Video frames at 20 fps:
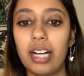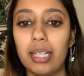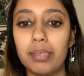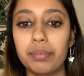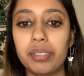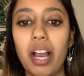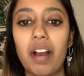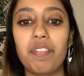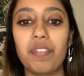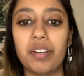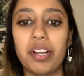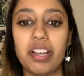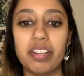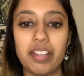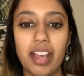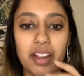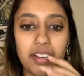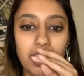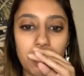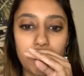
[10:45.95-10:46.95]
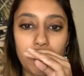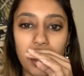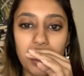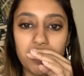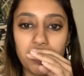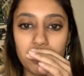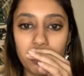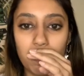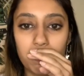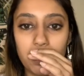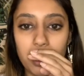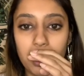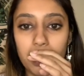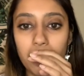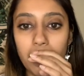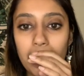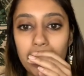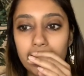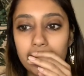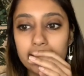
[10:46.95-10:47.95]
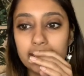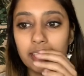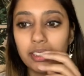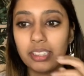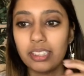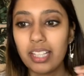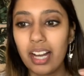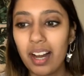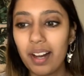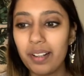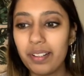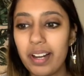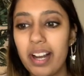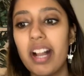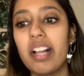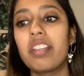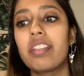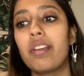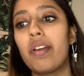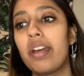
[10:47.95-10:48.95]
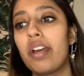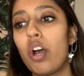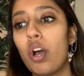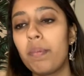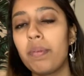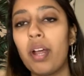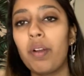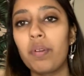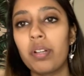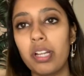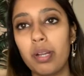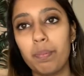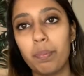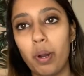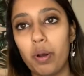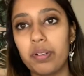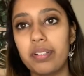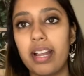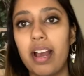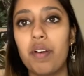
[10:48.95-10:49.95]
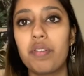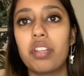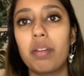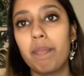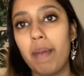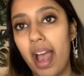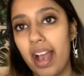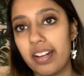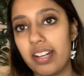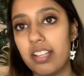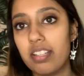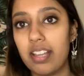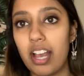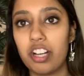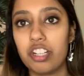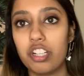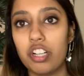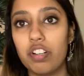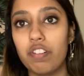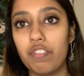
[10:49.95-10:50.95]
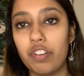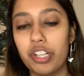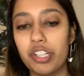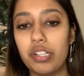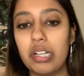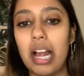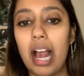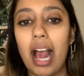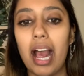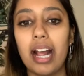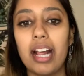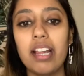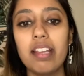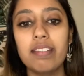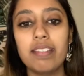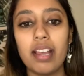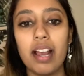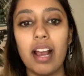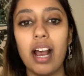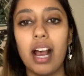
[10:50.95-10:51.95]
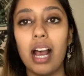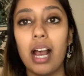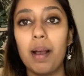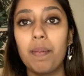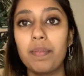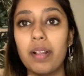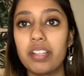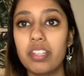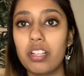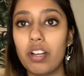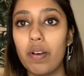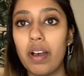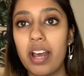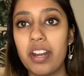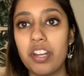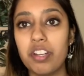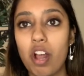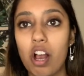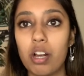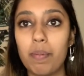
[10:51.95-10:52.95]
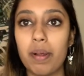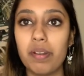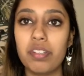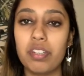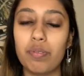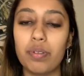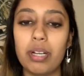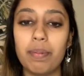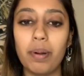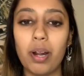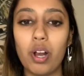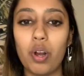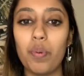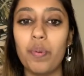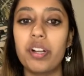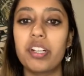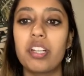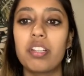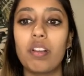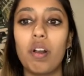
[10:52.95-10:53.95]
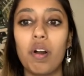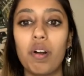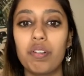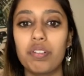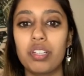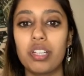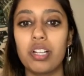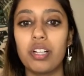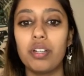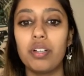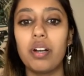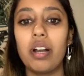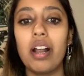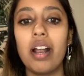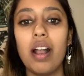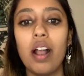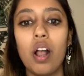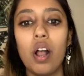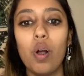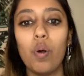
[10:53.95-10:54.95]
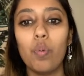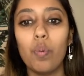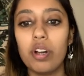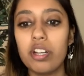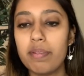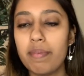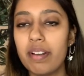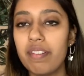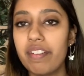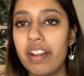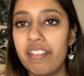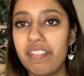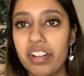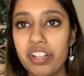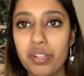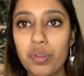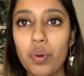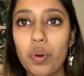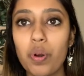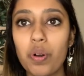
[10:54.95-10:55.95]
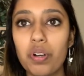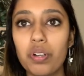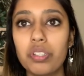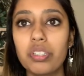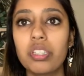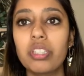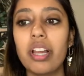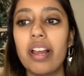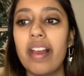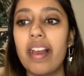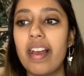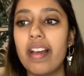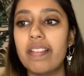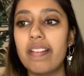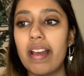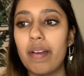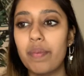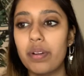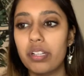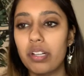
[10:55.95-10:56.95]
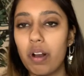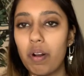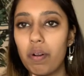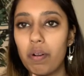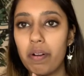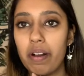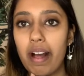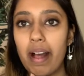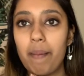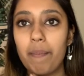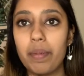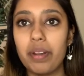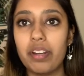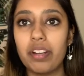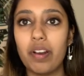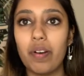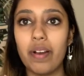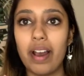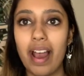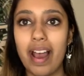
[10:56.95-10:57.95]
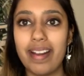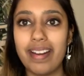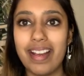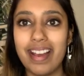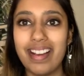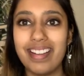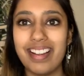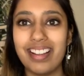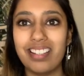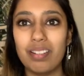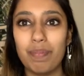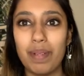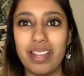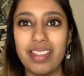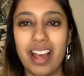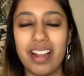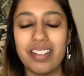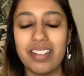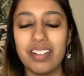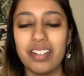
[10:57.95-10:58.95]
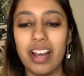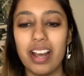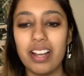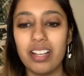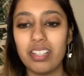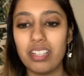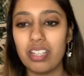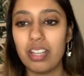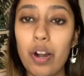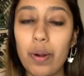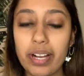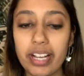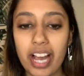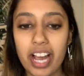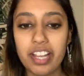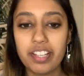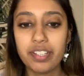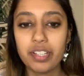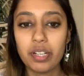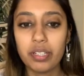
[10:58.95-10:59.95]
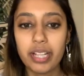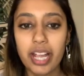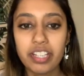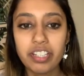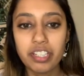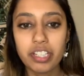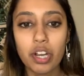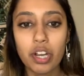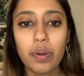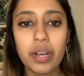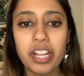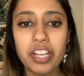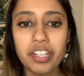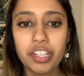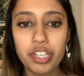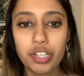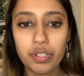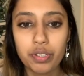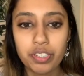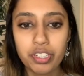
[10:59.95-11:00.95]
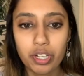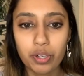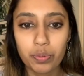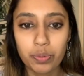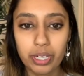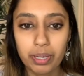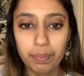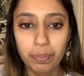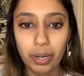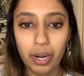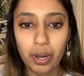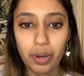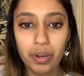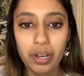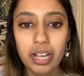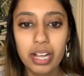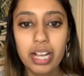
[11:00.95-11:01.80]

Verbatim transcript: yeah, for an exact campaign or something. All right, so I hope that really broke down the Magnet section for you guys. Let's go ahead and talk about Cerebro, which is also one of my favorite tools, and I'm gonna go ahead and explain that to you guys. All right, guys, so let's go into Cerebro.